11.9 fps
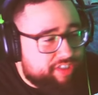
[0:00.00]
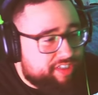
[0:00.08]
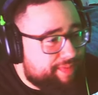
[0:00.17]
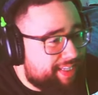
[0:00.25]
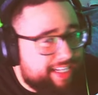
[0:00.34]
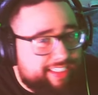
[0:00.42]

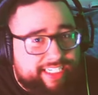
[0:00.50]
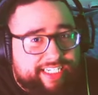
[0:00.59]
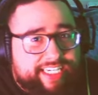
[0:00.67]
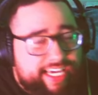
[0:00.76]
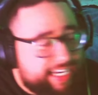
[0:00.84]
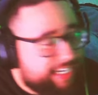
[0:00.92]
him and does a
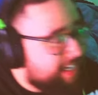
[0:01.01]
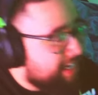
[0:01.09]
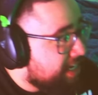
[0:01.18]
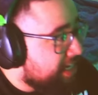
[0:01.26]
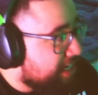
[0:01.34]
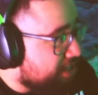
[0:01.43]
kick.
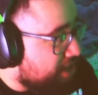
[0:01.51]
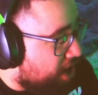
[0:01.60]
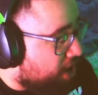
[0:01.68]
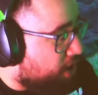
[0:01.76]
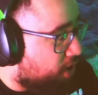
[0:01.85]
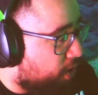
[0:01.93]

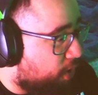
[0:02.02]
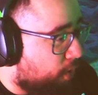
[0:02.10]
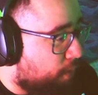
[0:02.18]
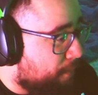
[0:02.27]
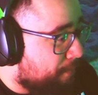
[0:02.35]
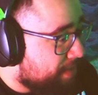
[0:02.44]

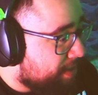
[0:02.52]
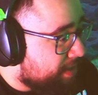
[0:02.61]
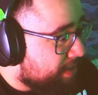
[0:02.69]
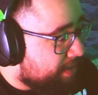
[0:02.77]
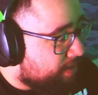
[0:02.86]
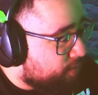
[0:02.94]
Yo,
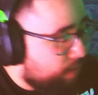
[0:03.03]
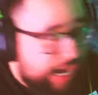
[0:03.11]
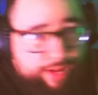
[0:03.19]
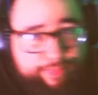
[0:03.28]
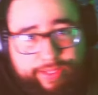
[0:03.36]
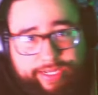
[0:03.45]
we
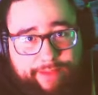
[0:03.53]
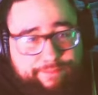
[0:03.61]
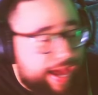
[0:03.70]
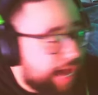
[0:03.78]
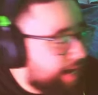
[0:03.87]
gotta play that back.